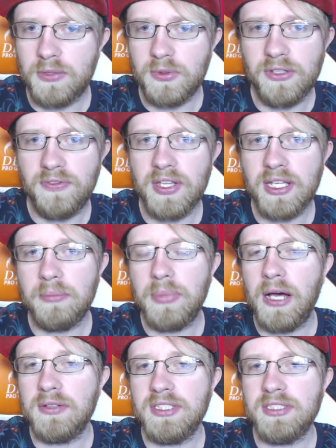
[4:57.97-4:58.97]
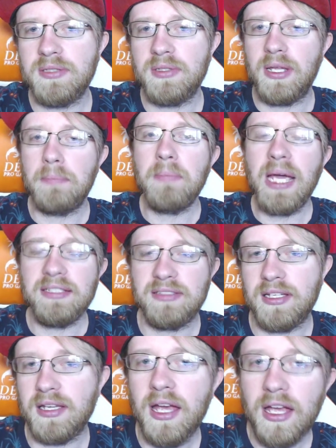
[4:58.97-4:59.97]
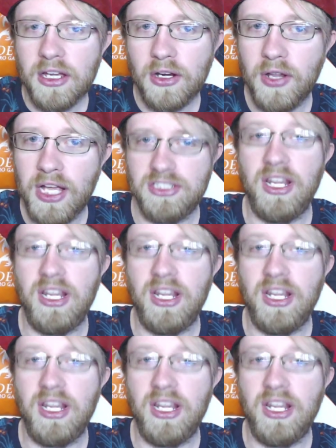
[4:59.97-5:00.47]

What do you think about this amazing collection?